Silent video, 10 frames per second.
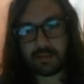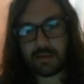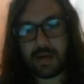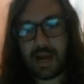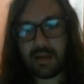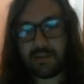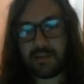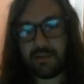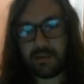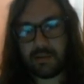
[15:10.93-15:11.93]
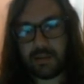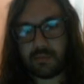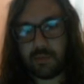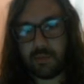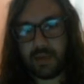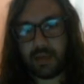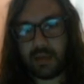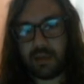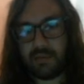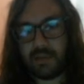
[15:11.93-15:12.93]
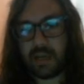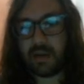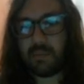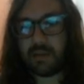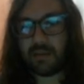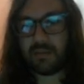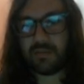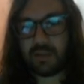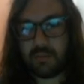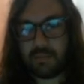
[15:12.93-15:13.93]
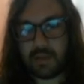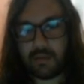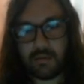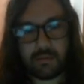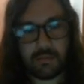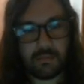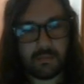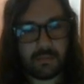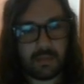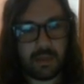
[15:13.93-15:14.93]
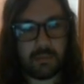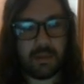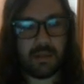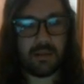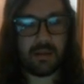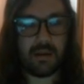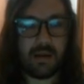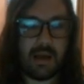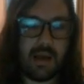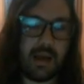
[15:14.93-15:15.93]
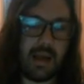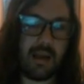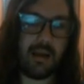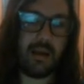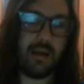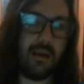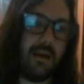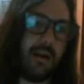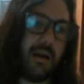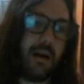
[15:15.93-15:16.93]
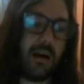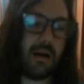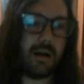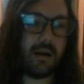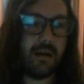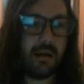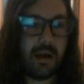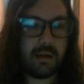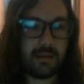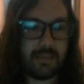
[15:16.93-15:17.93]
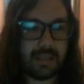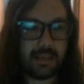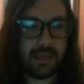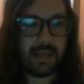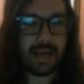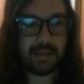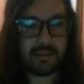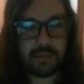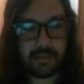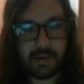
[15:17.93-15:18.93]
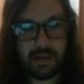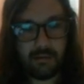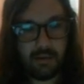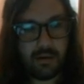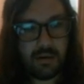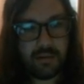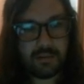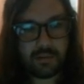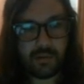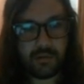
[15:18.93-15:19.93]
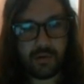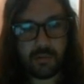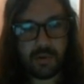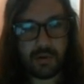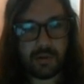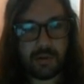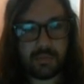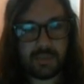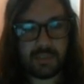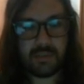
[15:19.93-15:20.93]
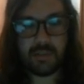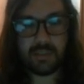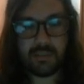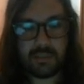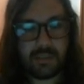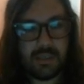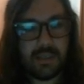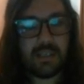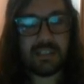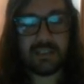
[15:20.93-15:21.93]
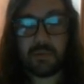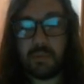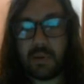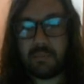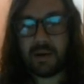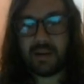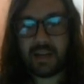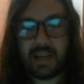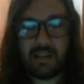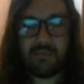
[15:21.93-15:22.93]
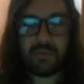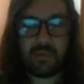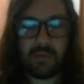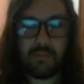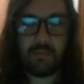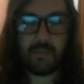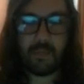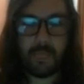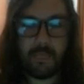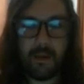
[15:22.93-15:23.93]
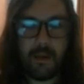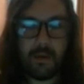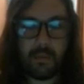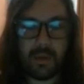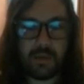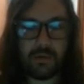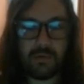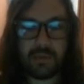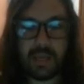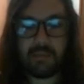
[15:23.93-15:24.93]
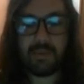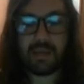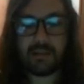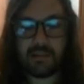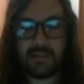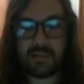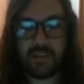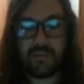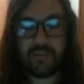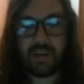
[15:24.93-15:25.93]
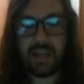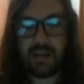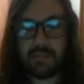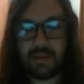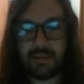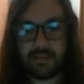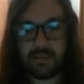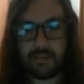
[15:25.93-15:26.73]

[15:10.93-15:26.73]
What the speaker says: action. This will be if you take a picture of something, it will uh, automatically add it to the radar, so you know where the position is. This will be very helpful when you take pictures of enemies.